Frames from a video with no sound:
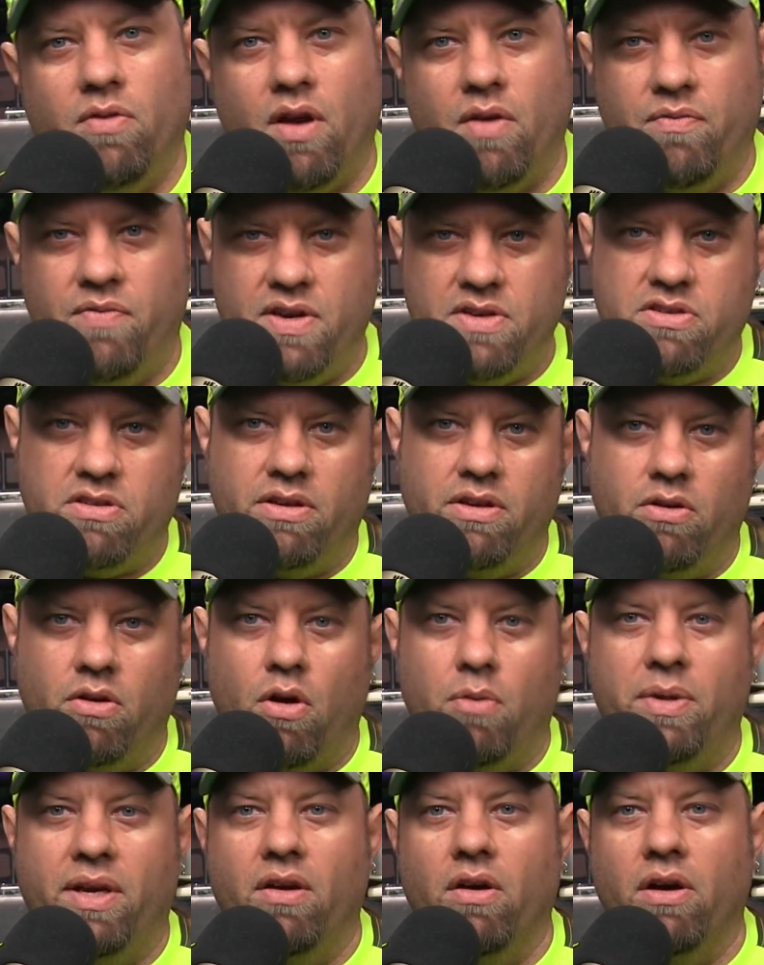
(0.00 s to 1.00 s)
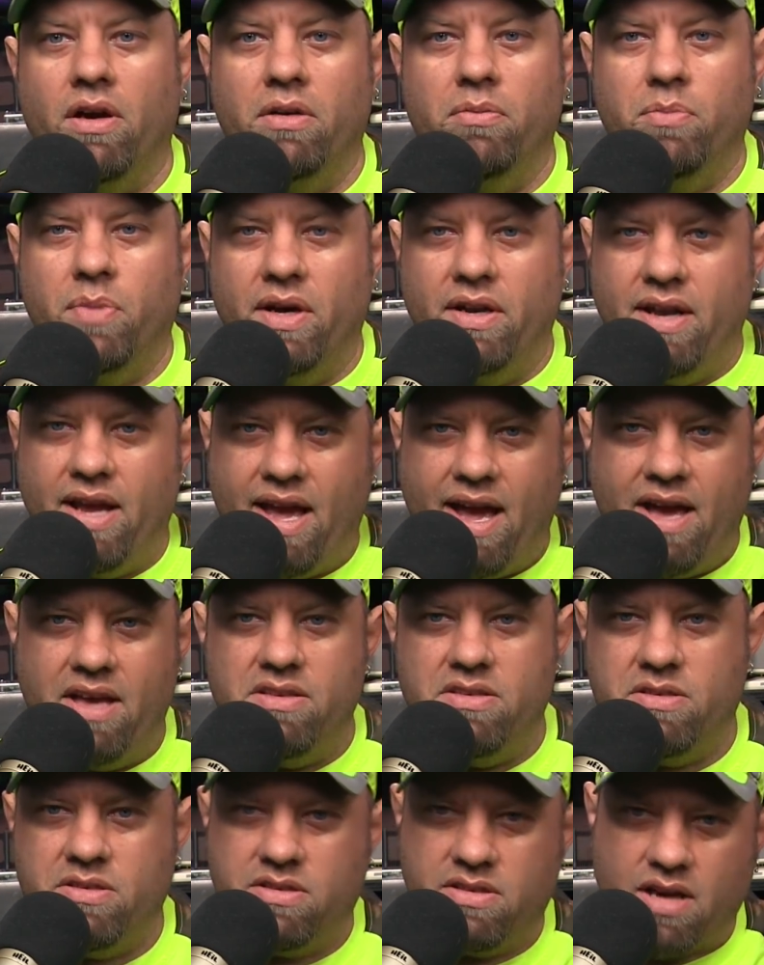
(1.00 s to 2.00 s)
Eventually it'll all be gone, but
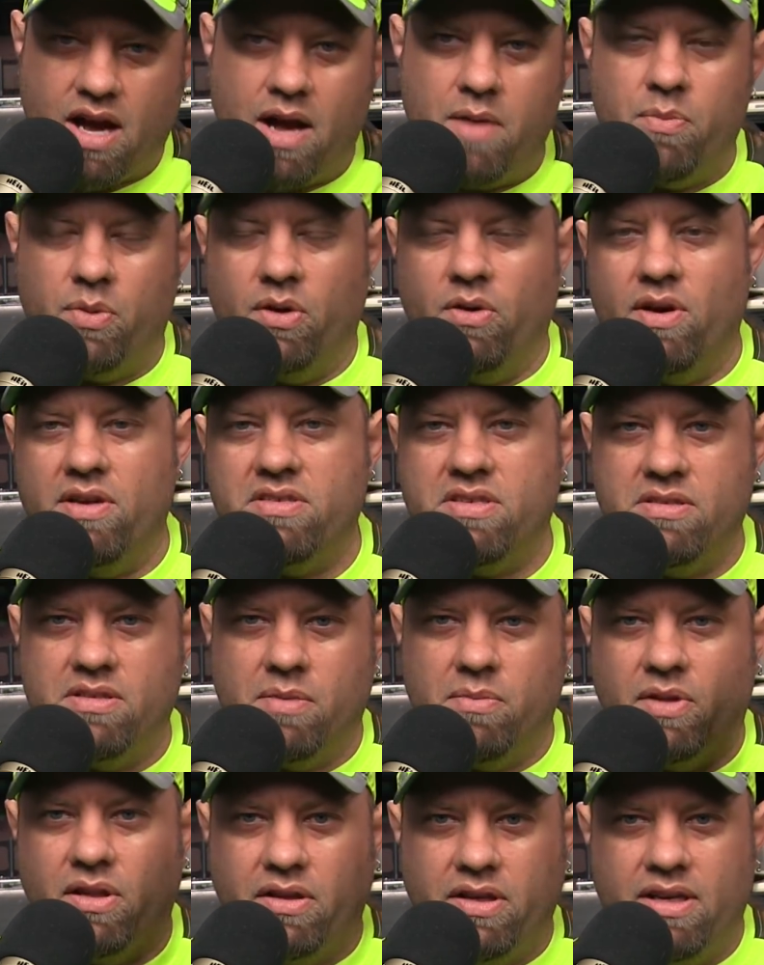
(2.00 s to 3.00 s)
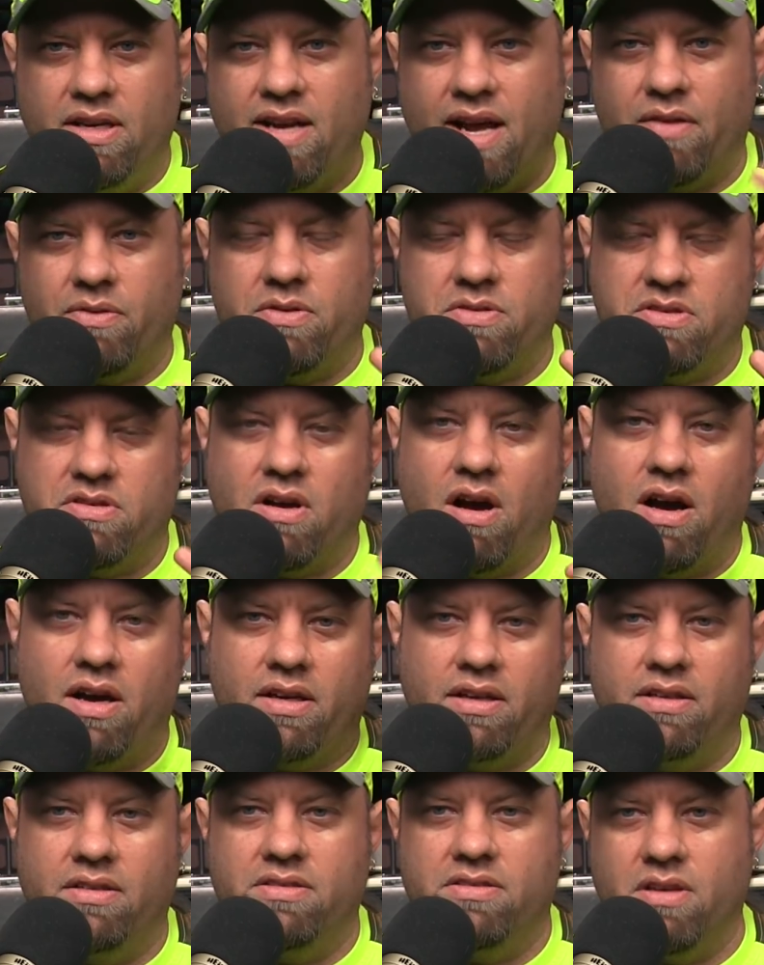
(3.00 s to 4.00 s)
as time progresses, I'm cleaning out the
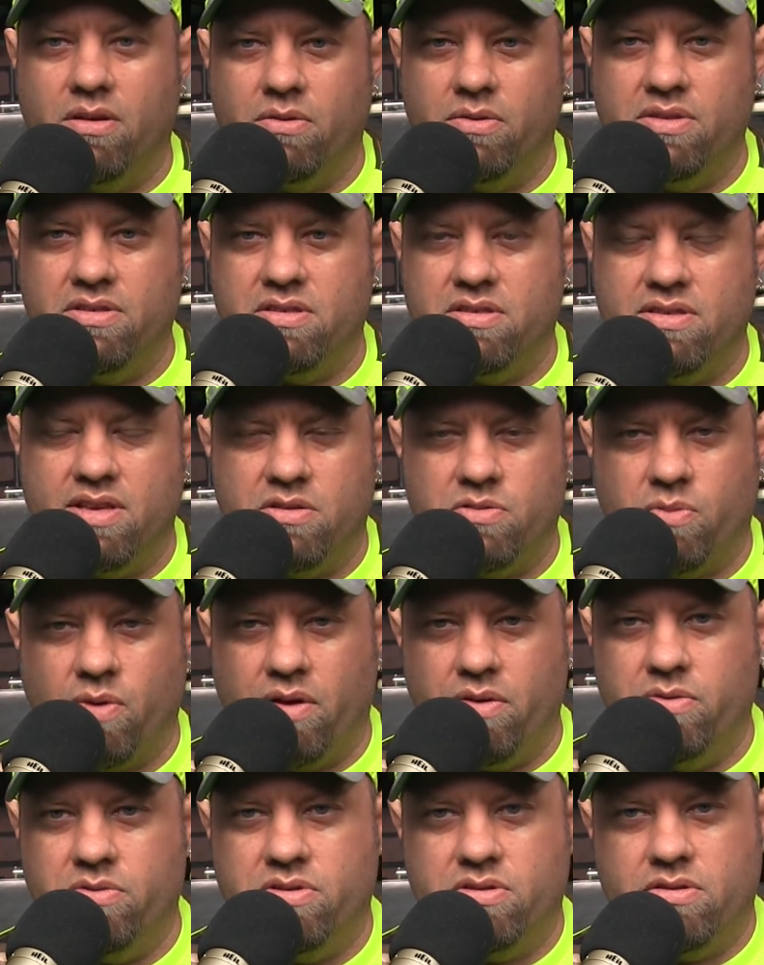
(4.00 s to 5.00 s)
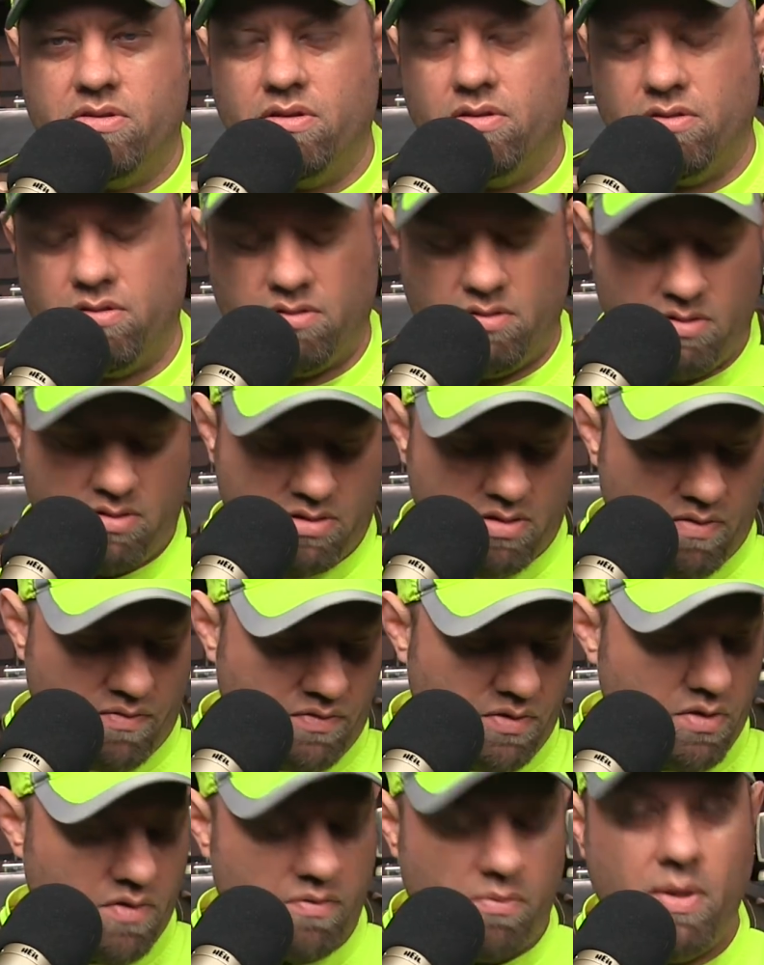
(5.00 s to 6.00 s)
stock, so this that's why there's so
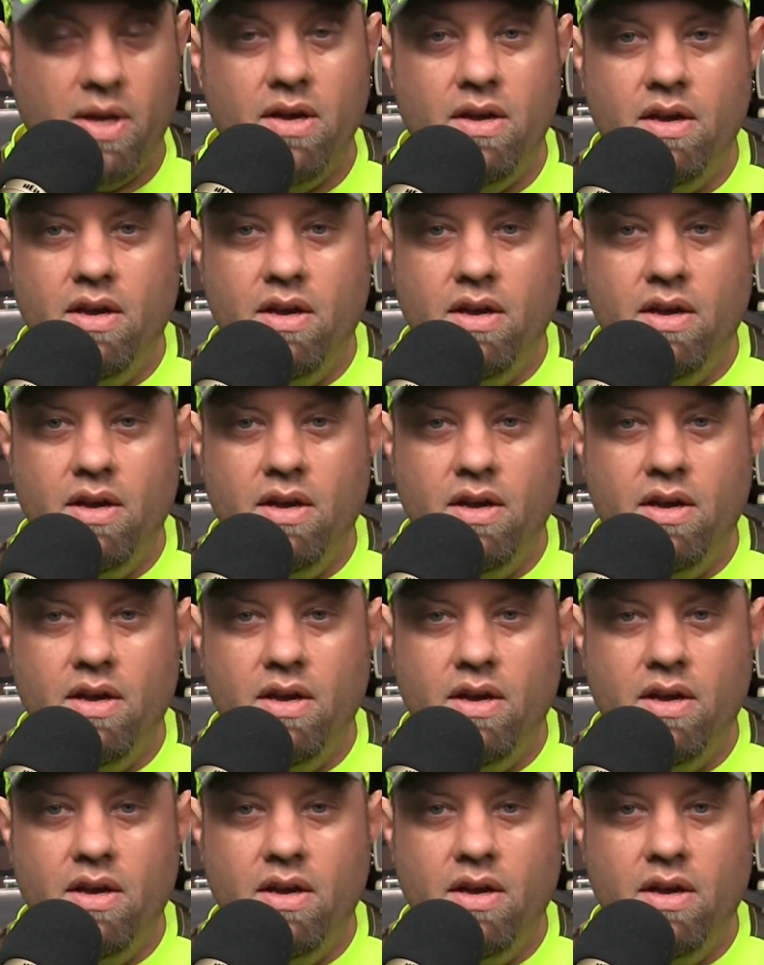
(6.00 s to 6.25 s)
few of them.